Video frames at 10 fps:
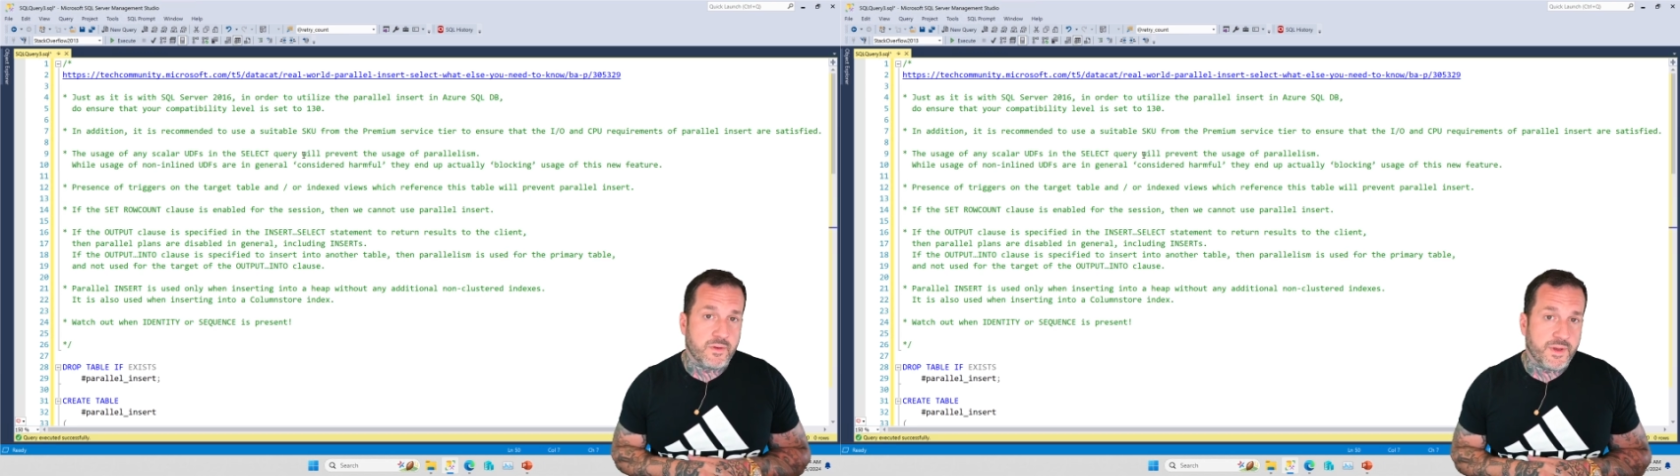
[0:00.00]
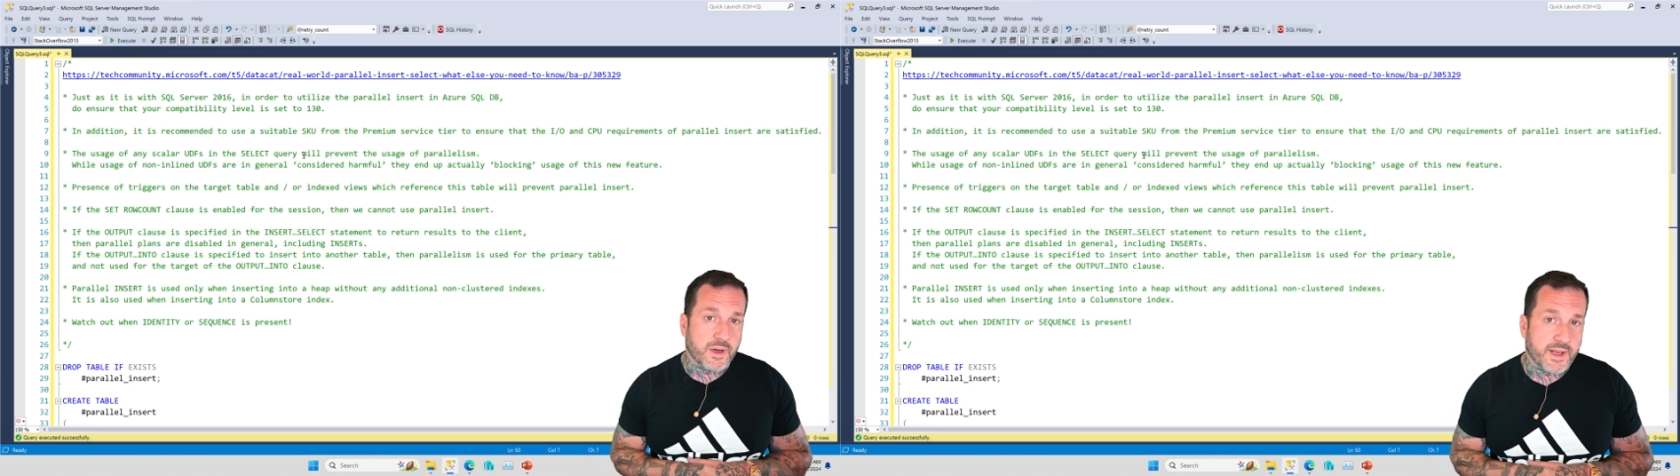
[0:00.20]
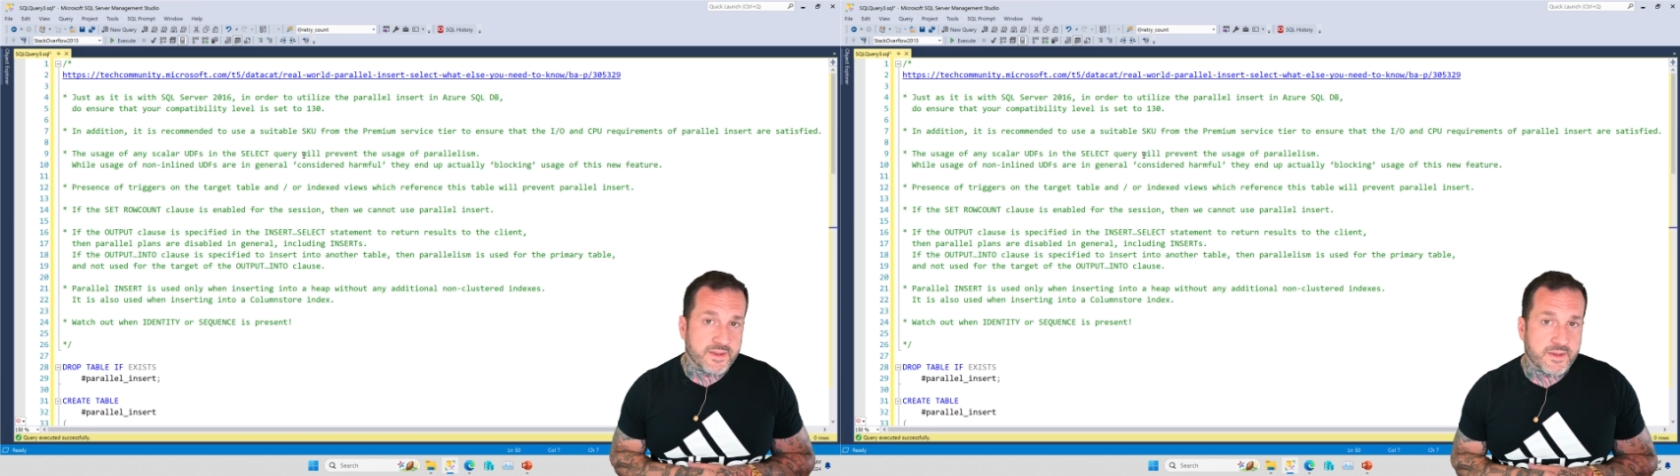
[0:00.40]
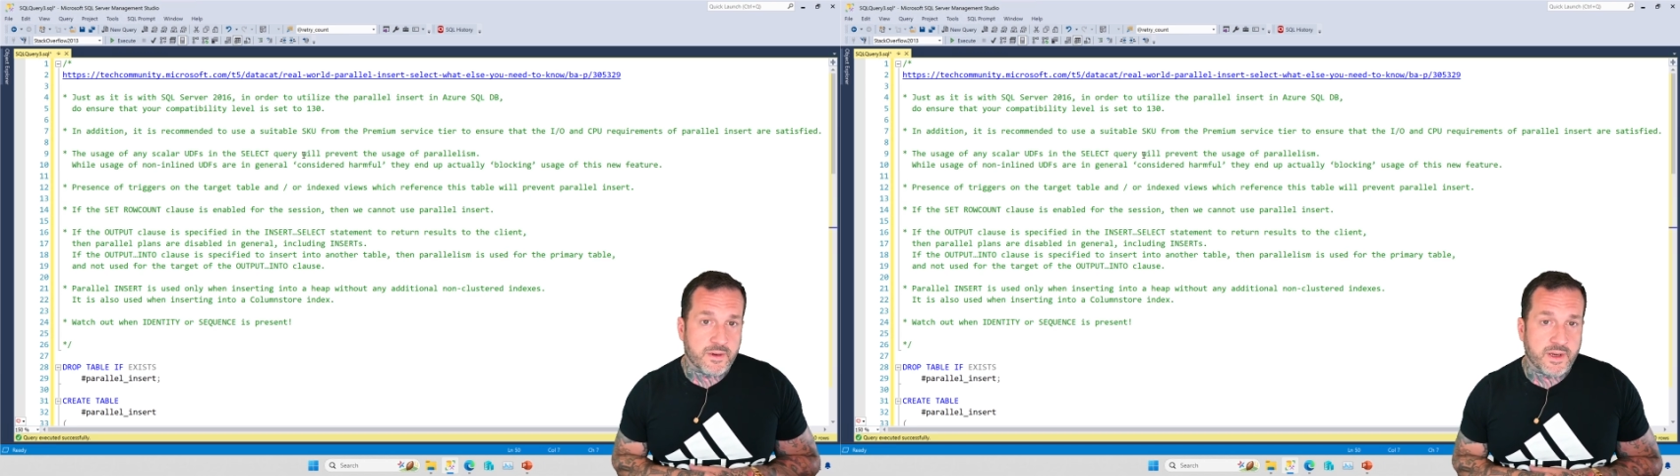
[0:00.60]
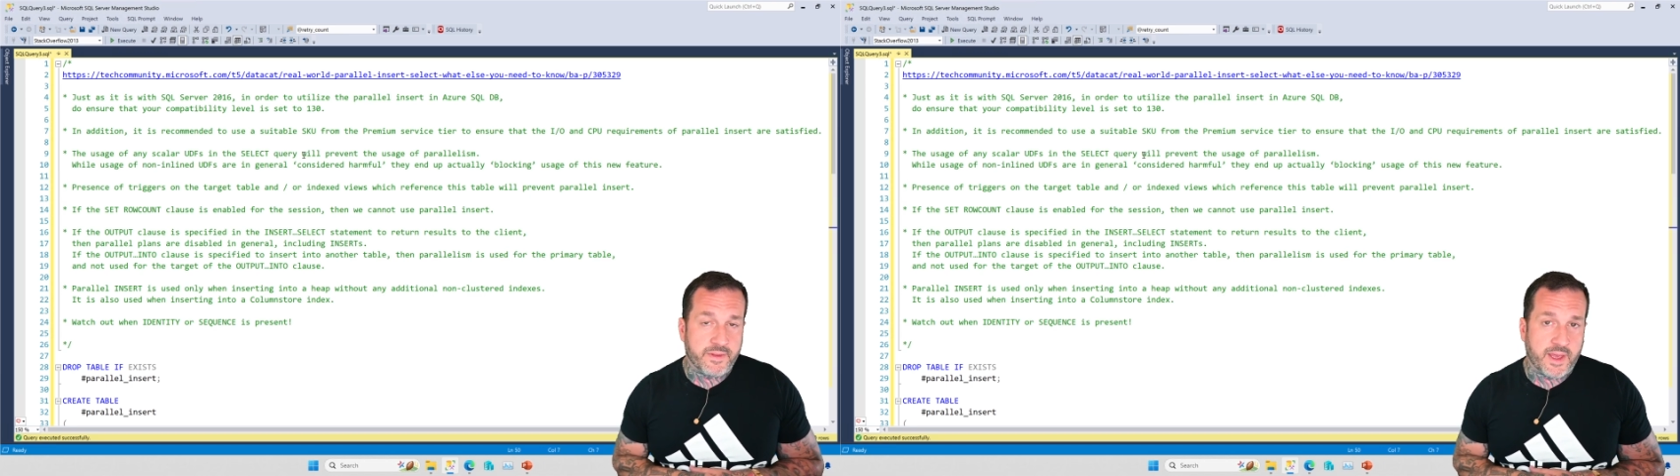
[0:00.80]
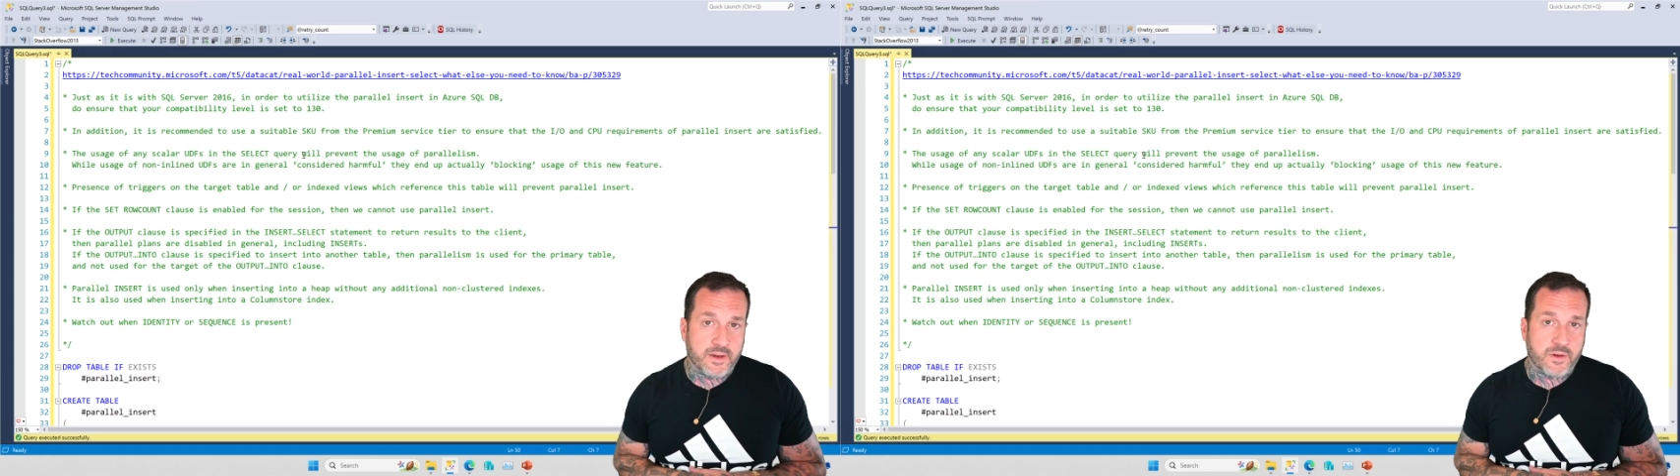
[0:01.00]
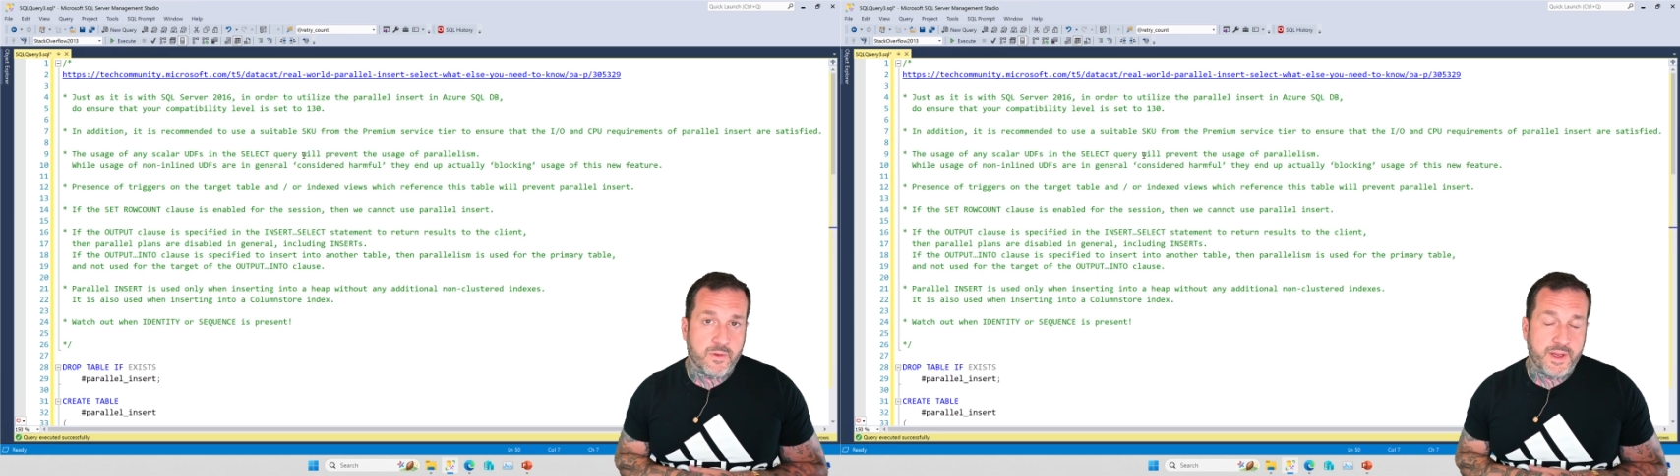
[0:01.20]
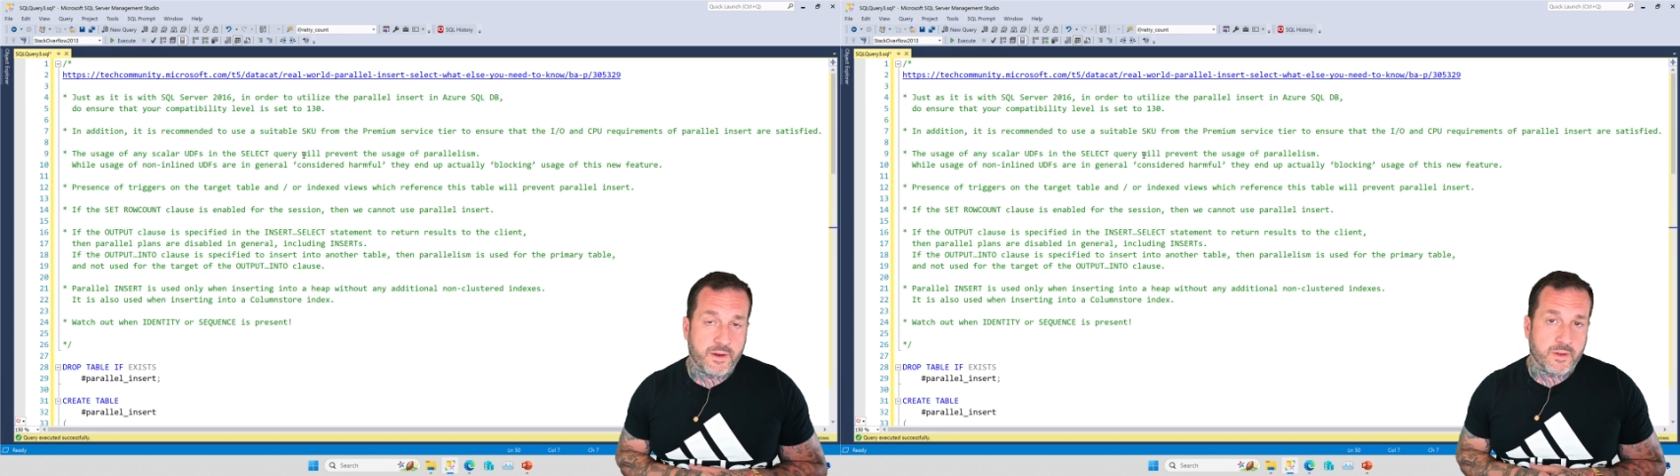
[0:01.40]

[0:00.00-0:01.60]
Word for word: do your insert and then create